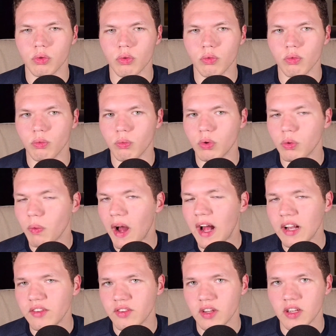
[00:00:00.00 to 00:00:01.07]
were
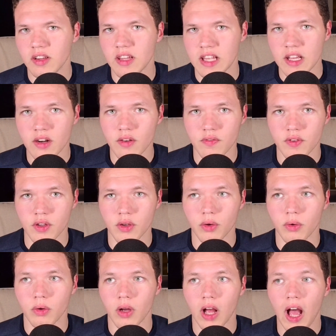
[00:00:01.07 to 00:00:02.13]
watching the
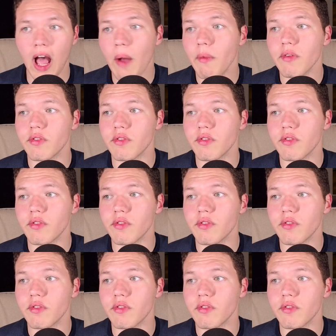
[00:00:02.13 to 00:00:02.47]
interview, I was